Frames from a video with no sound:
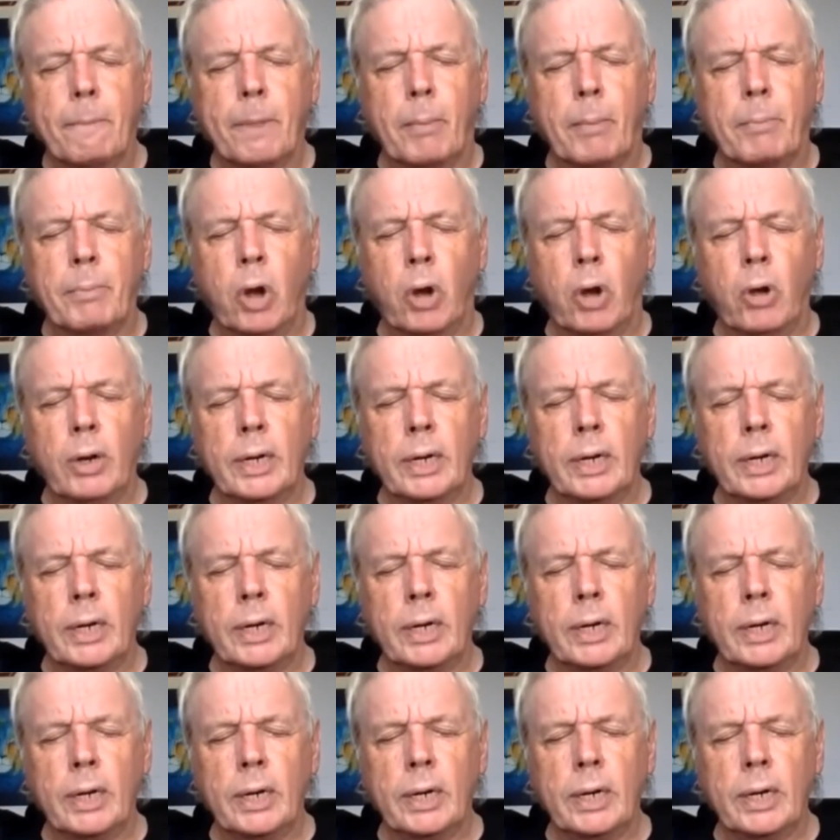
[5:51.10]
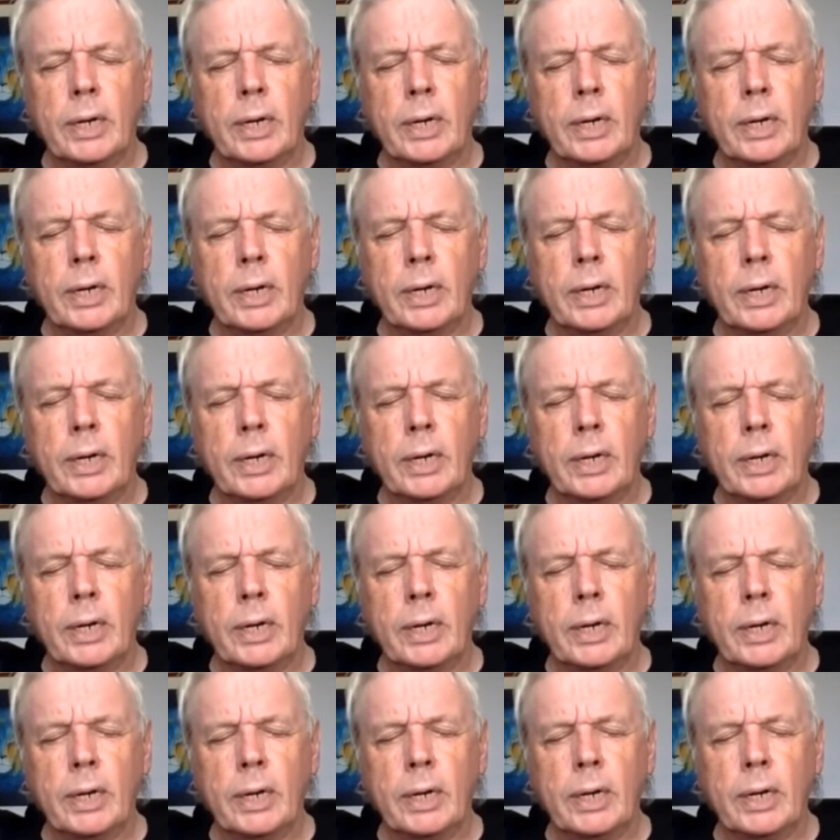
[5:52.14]
not least because
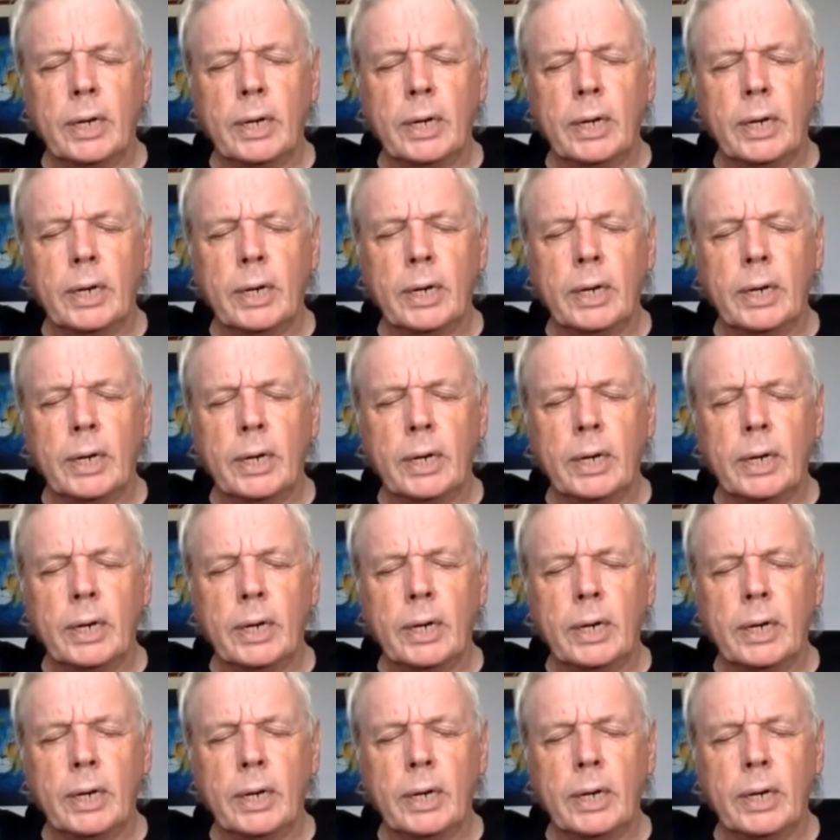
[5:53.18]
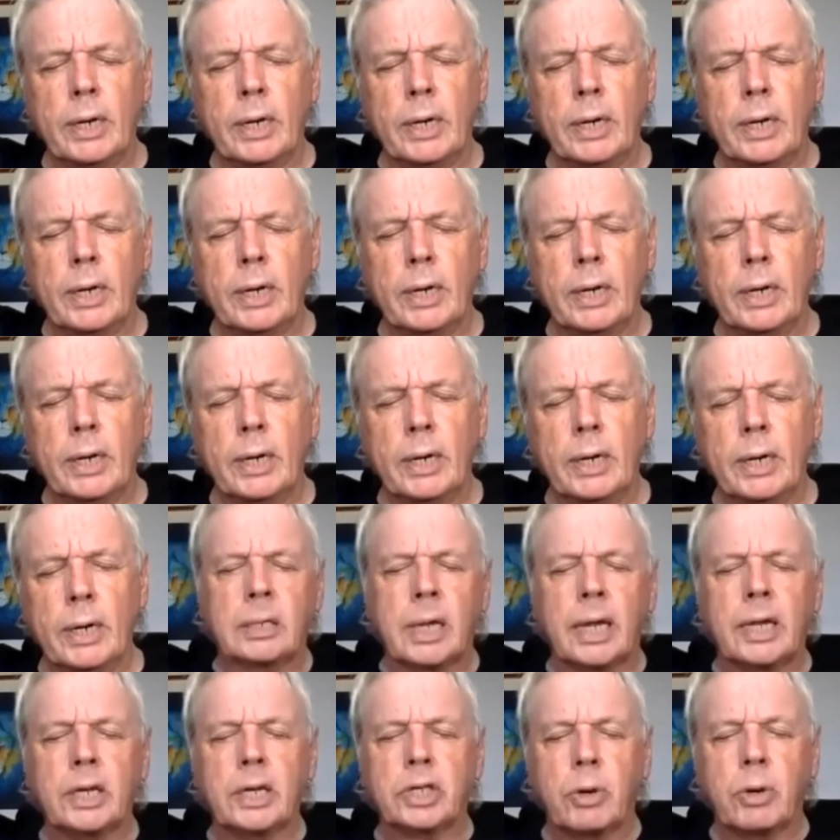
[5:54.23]
um, as this
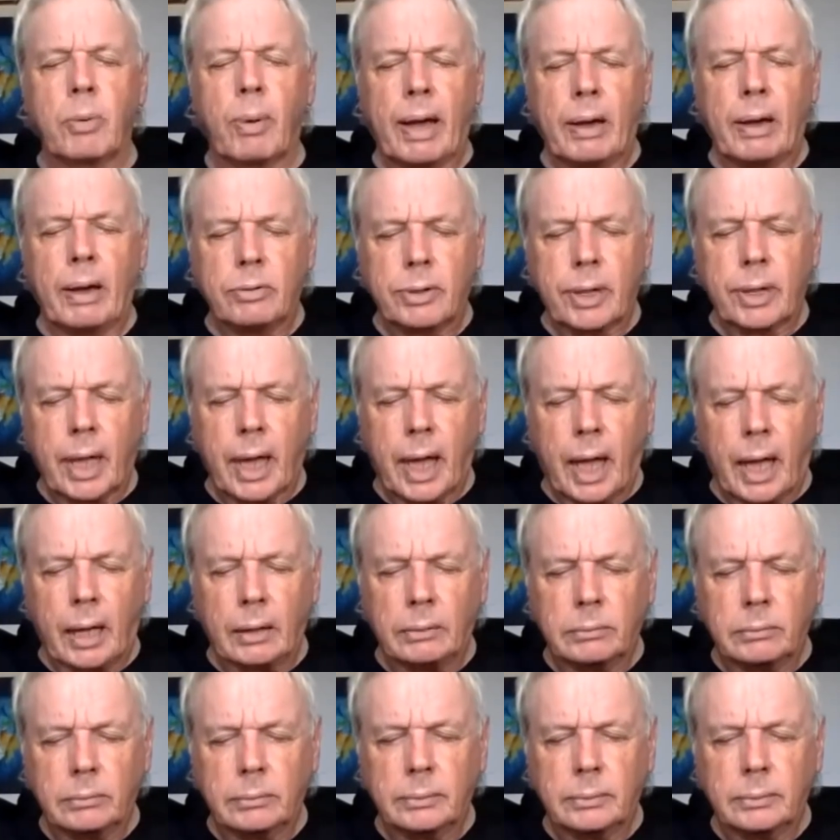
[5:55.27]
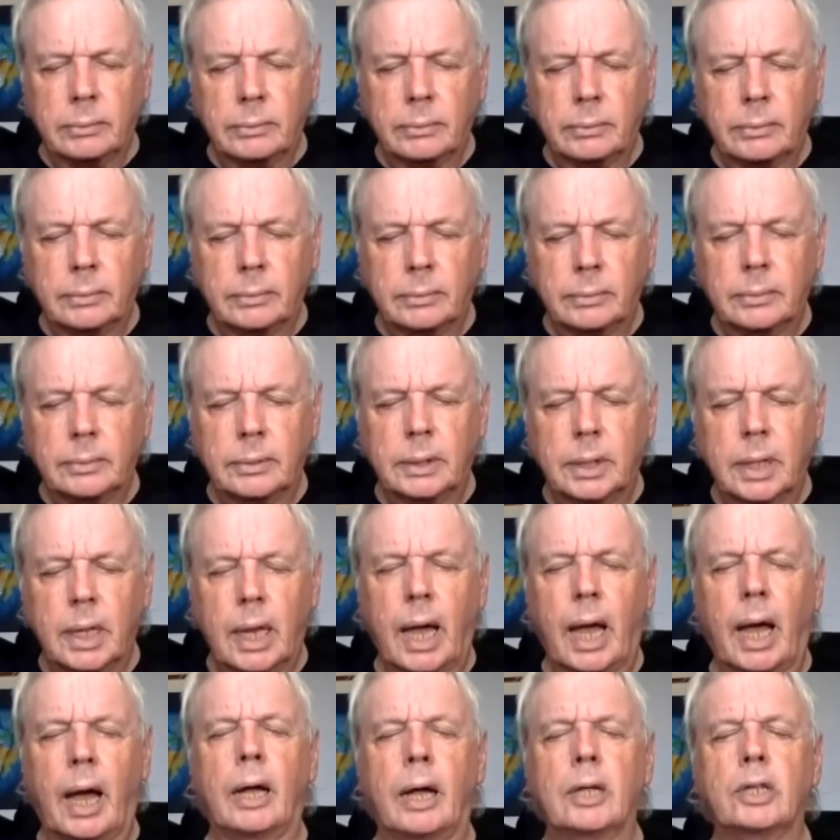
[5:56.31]
takes you out there
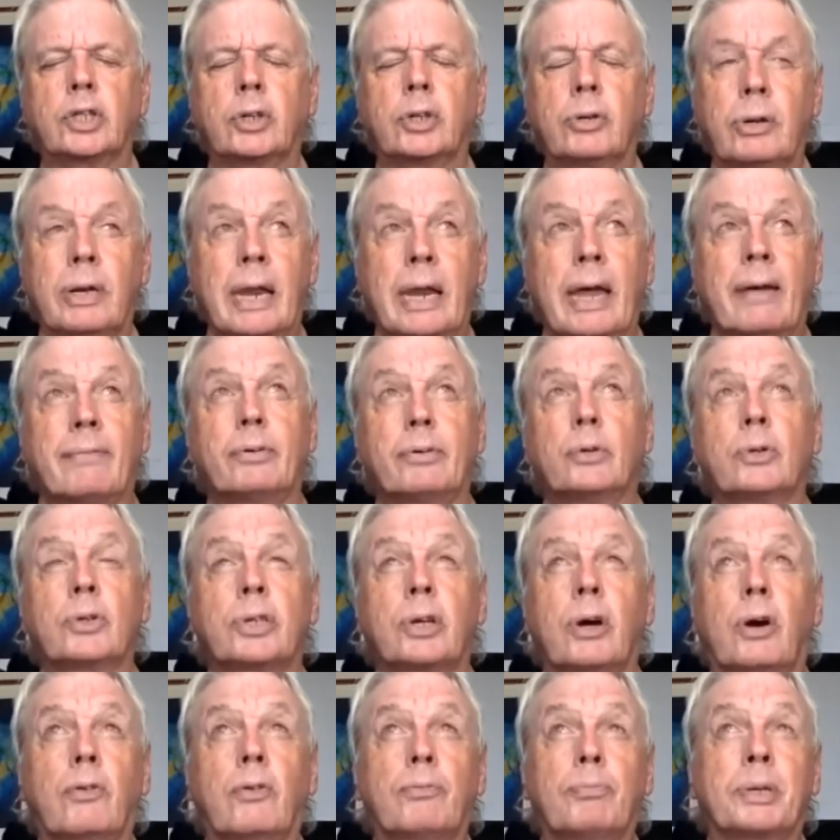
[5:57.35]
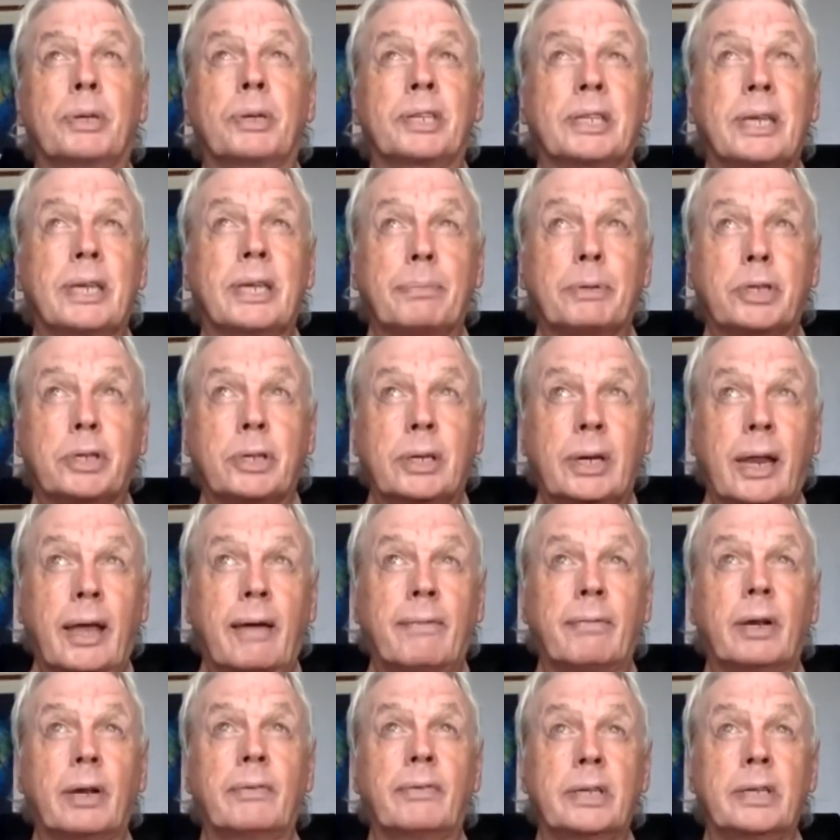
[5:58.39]
uh, to levels of perception,
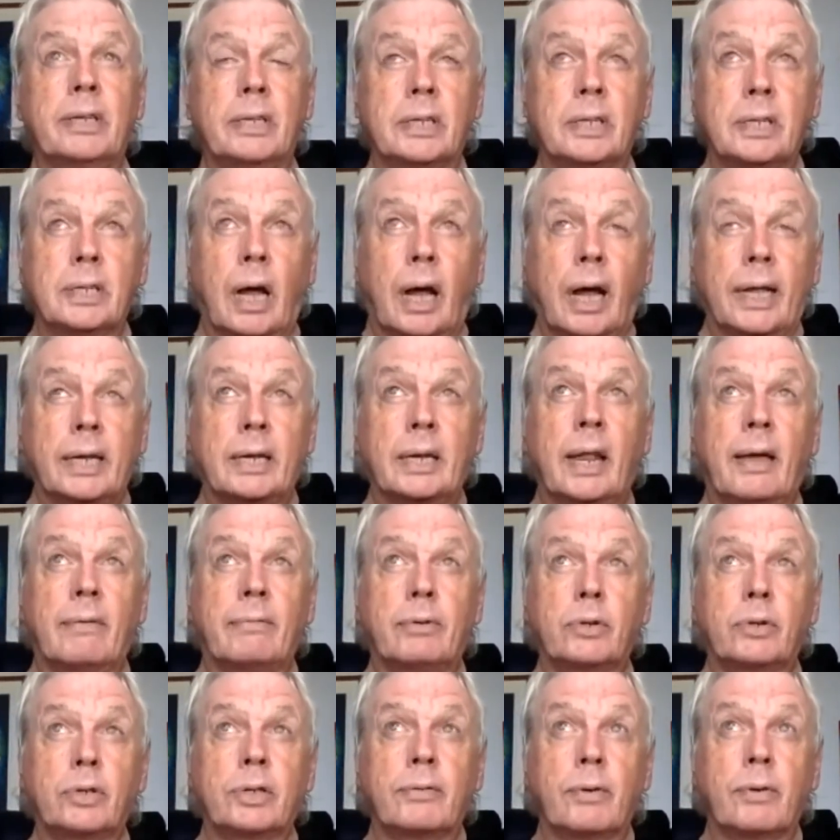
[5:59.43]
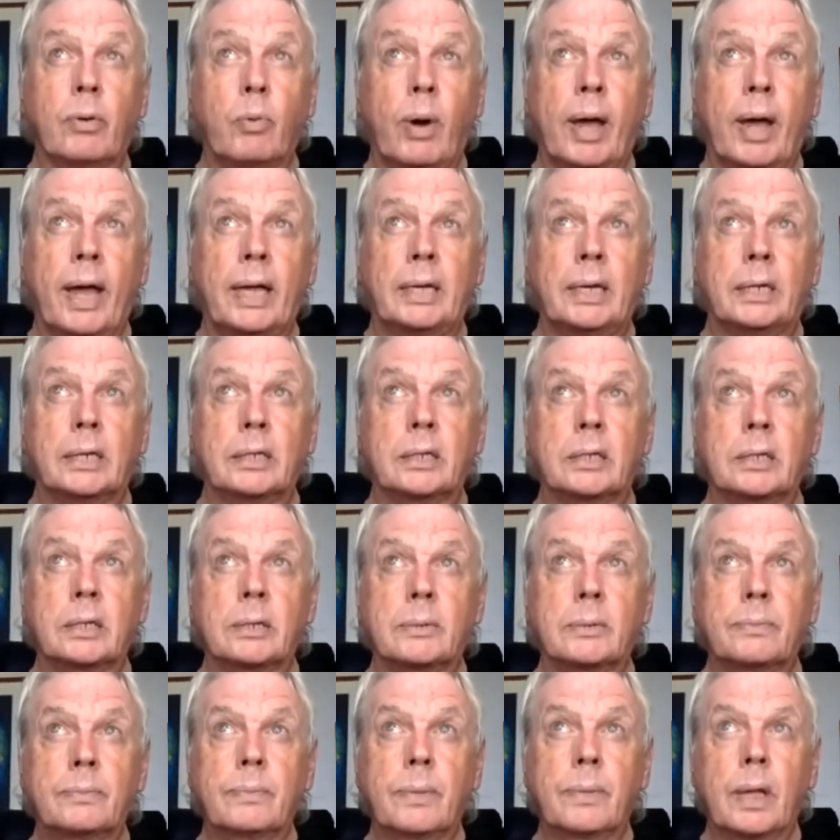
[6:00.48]
level of insight, levels of awareness
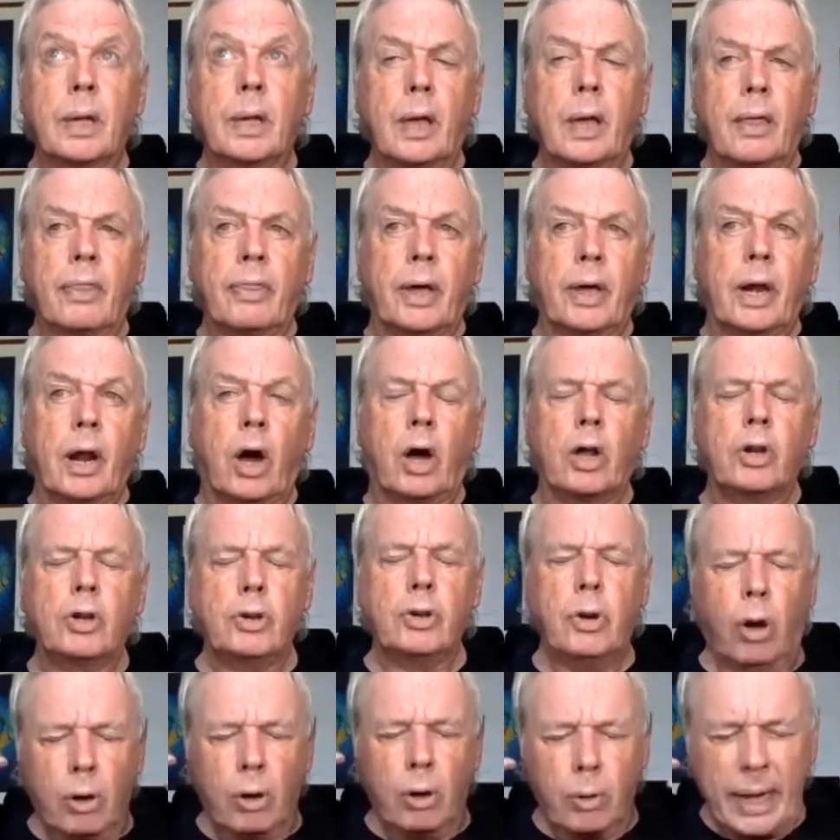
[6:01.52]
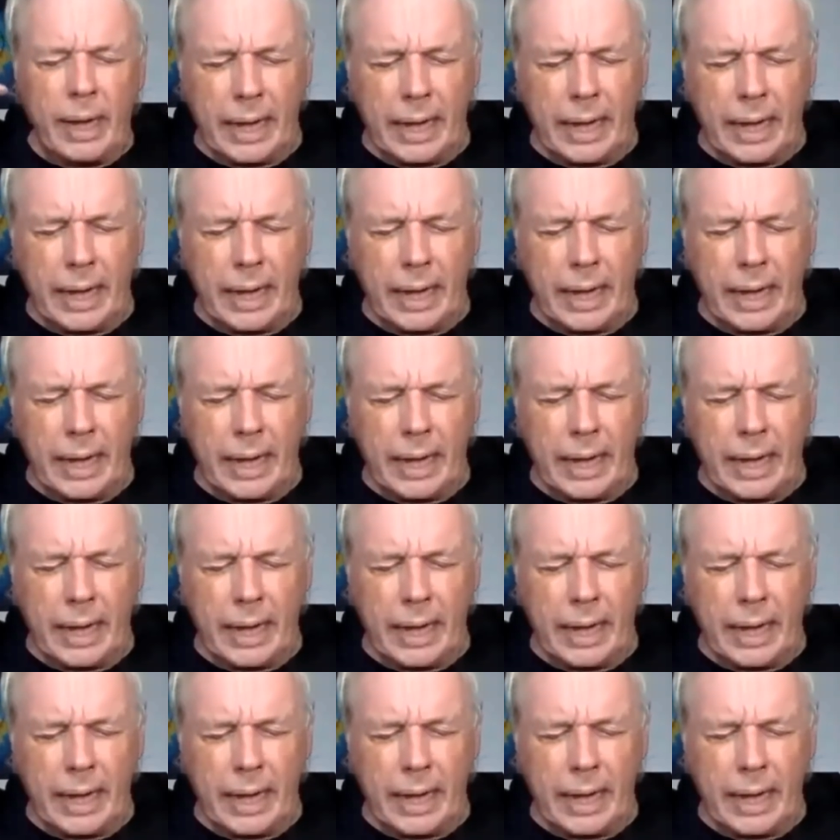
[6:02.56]
that are not